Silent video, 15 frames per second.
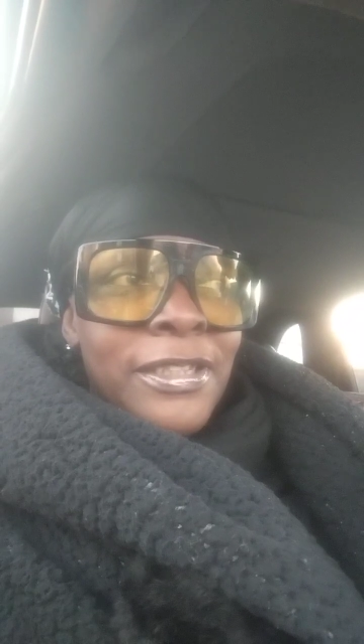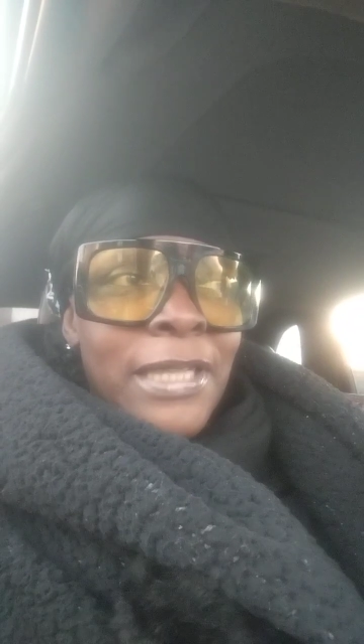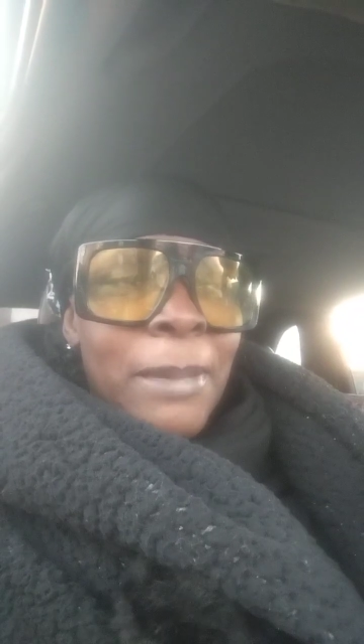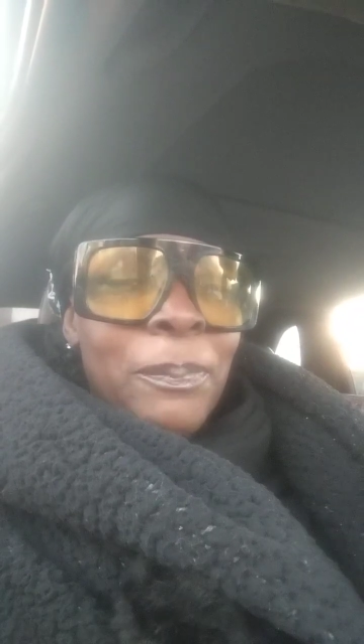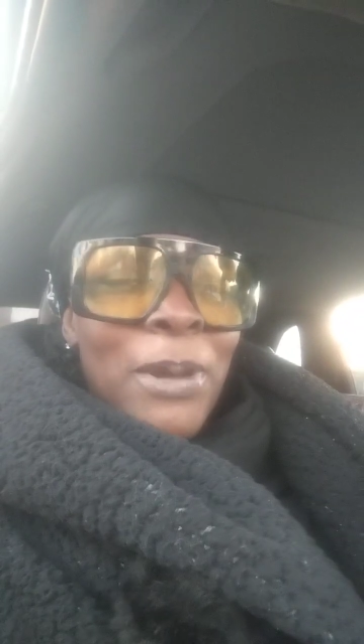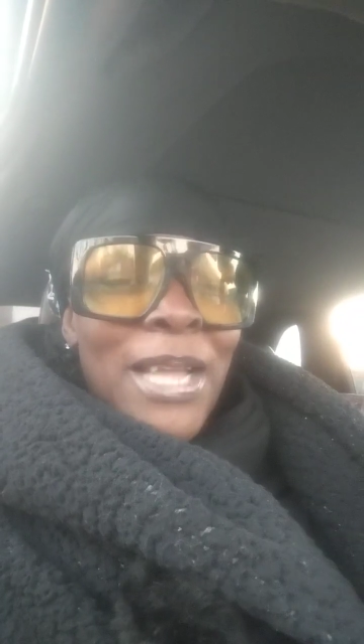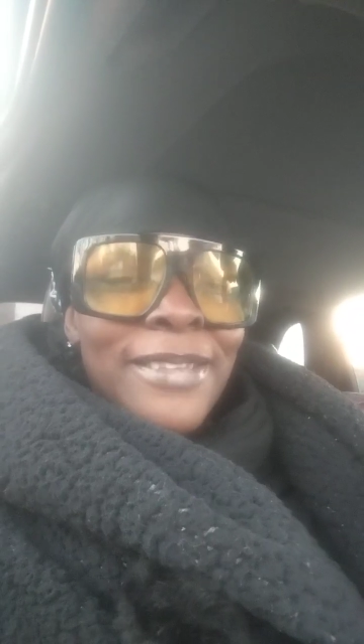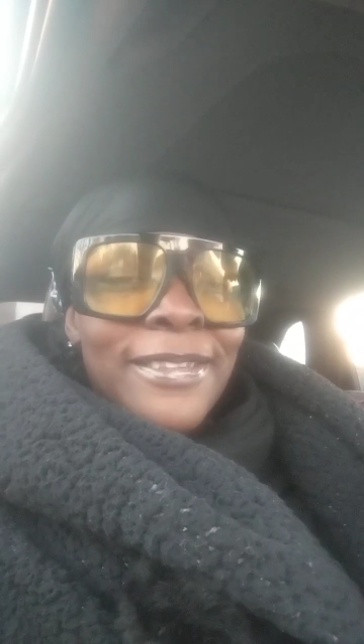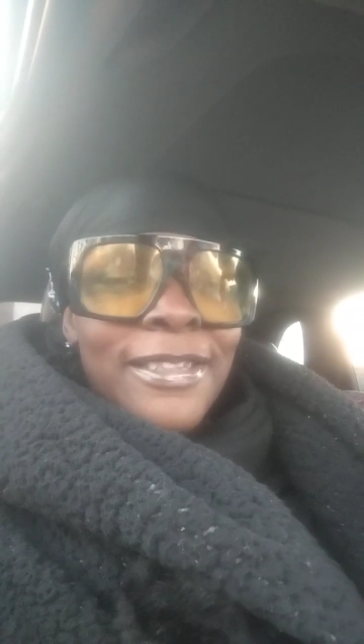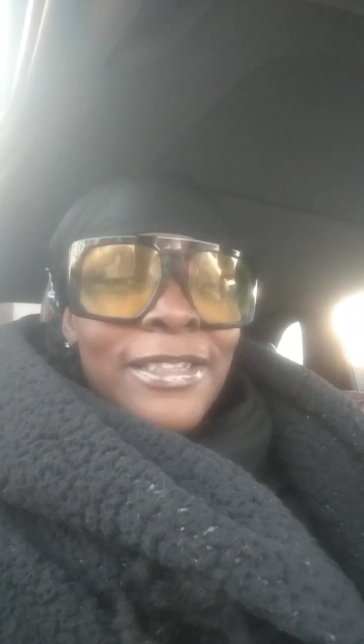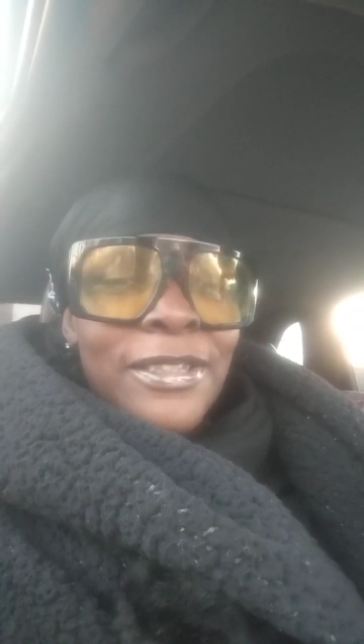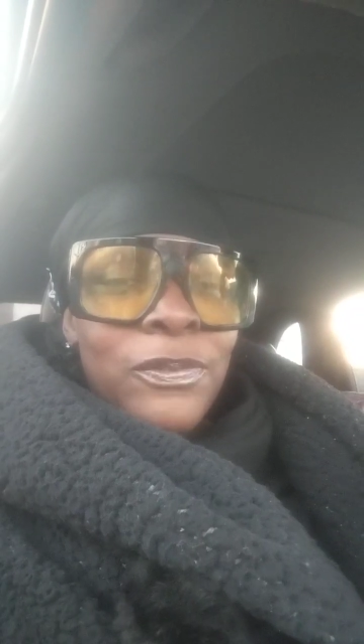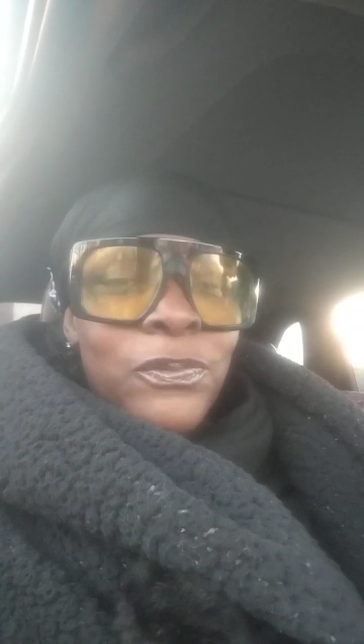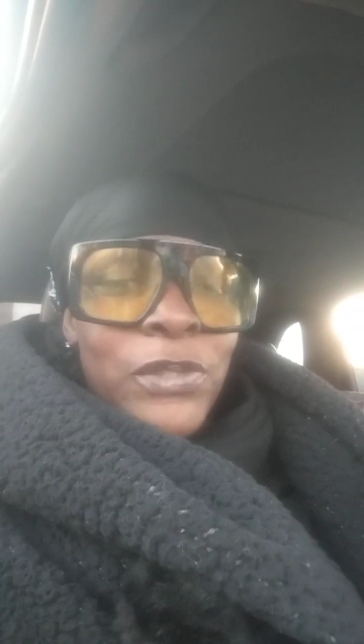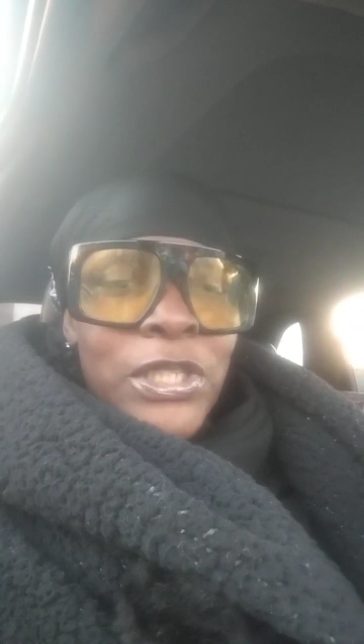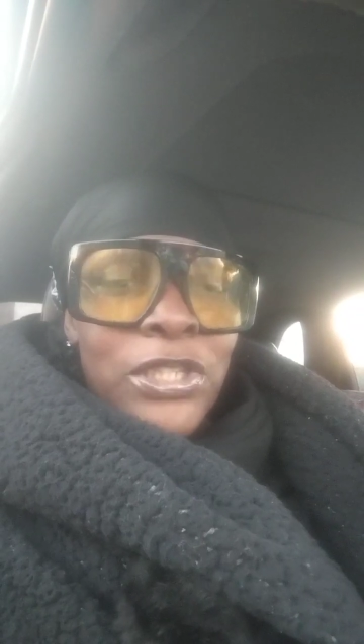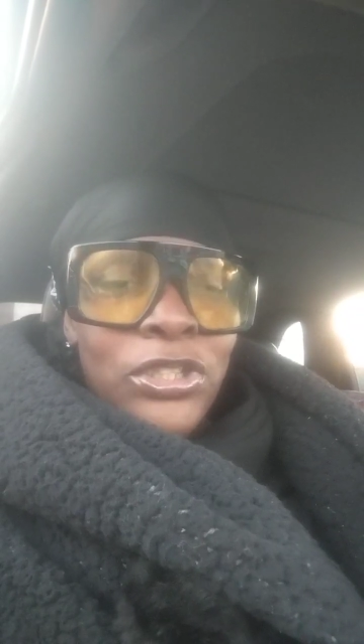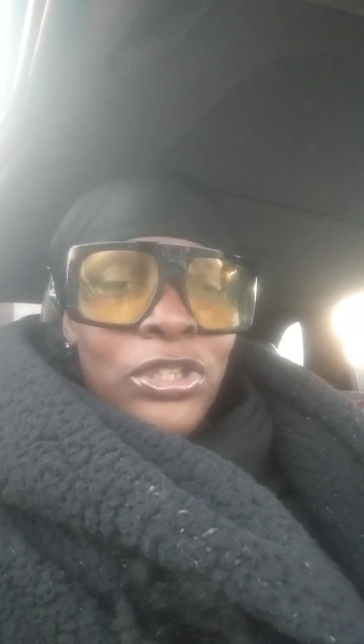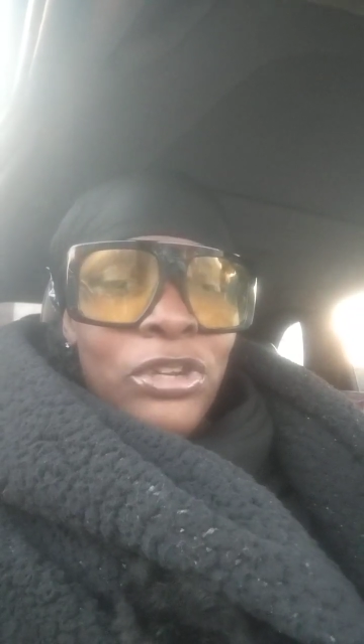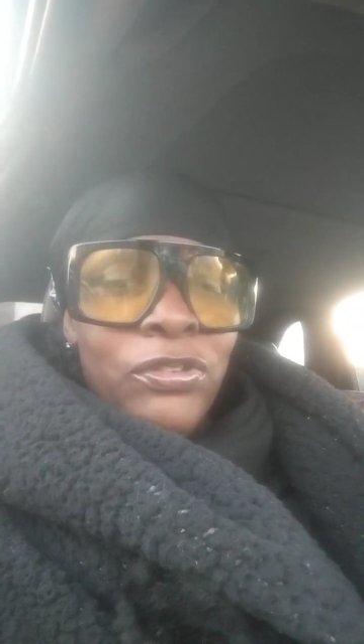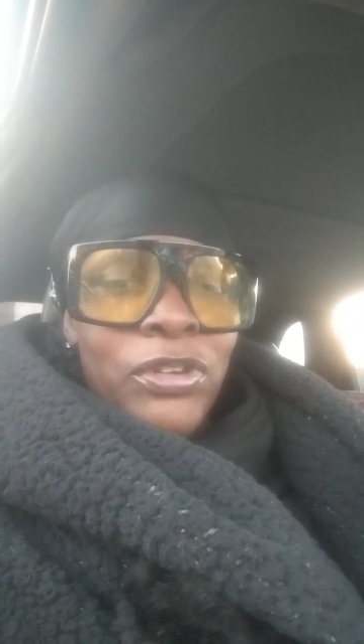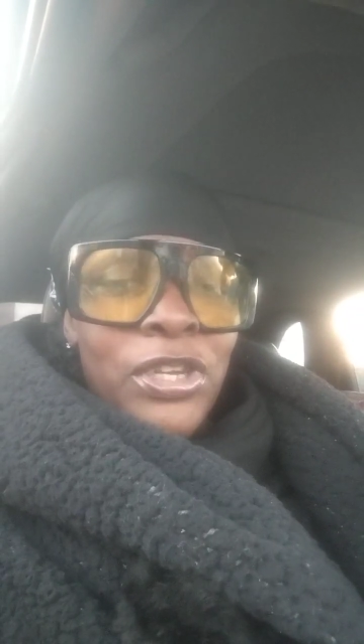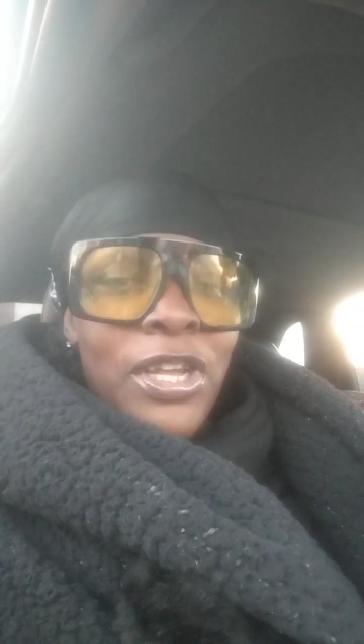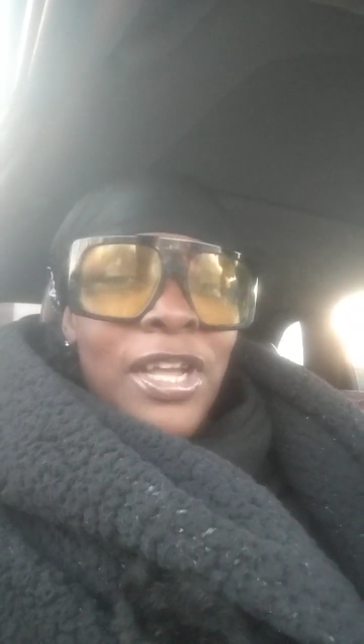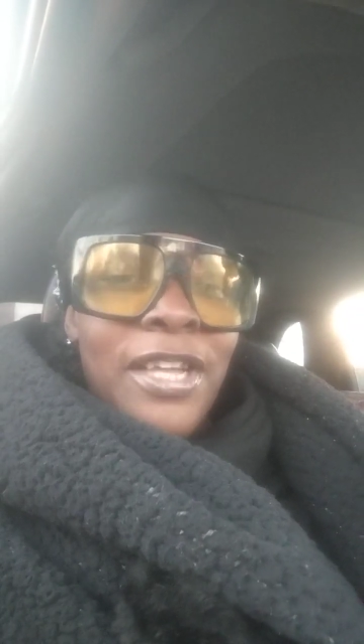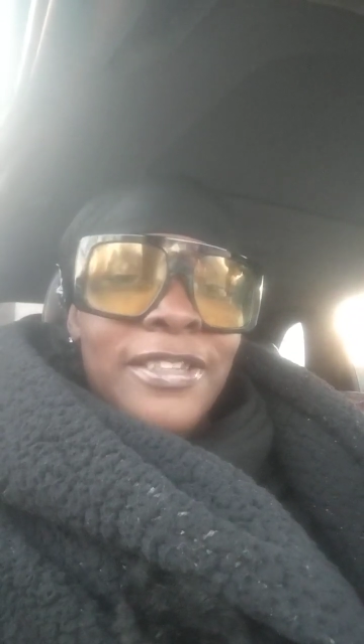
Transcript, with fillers: They practically feeding your real